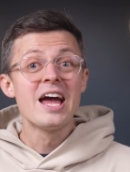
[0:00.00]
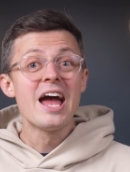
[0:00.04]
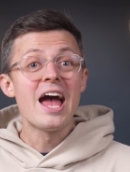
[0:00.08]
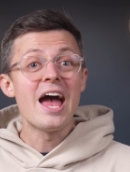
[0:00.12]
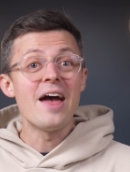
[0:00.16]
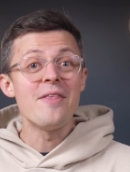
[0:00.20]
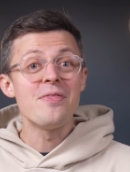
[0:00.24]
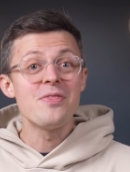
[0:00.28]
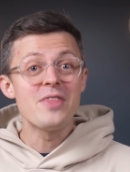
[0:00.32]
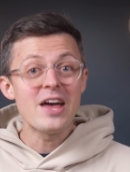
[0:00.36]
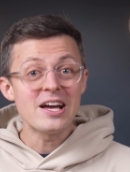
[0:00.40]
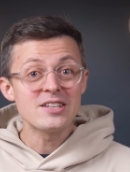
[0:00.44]

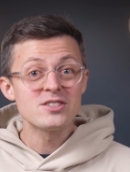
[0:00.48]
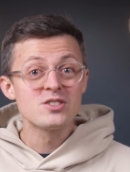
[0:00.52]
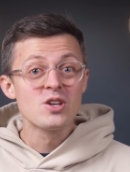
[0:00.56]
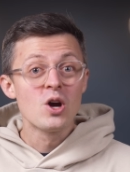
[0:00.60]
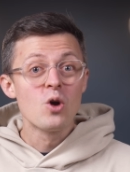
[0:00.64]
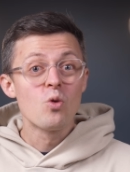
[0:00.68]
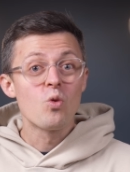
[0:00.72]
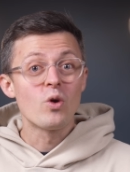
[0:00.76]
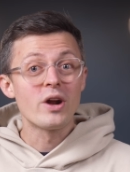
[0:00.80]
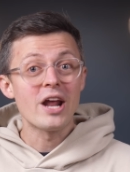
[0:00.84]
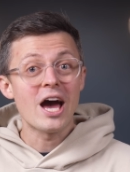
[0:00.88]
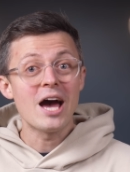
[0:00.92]
and that's
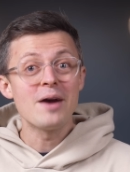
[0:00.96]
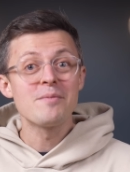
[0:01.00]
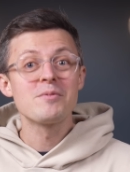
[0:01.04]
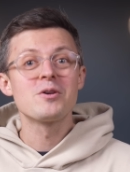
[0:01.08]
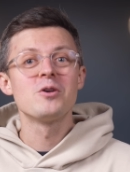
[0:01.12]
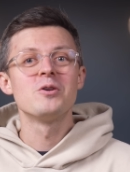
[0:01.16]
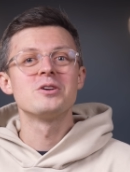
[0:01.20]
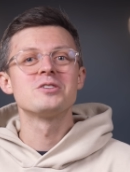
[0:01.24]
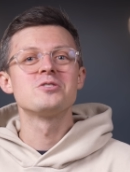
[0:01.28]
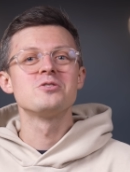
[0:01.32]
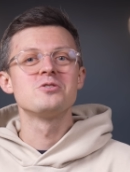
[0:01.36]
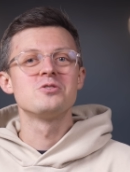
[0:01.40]
what I'm
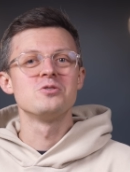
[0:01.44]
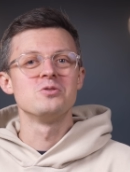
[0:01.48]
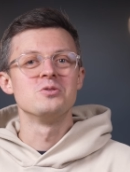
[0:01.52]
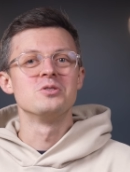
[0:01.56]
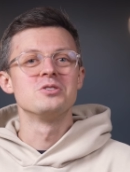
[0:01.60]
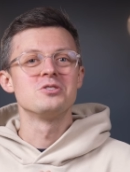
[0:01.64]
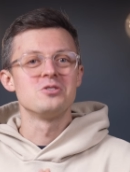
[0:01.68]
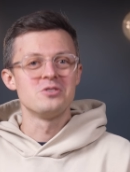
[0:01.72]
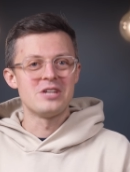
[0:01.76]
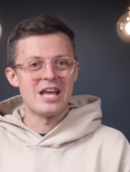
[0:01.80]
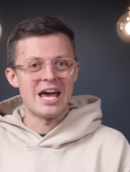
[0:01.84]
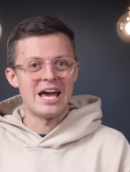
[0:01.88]
going to do
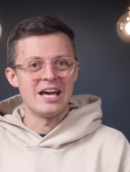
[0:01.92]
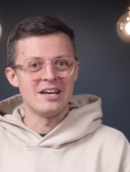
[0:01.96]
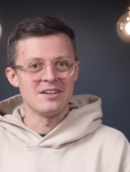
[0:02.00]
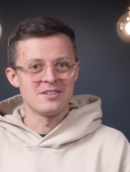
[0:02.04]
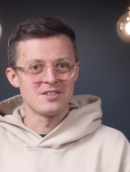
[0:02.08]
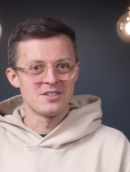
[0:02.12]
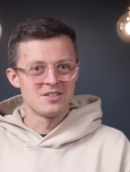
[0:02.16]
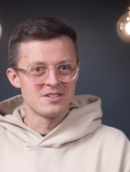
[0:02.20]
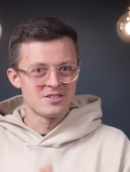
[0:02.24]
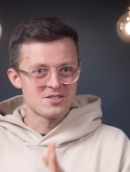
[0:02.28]
today.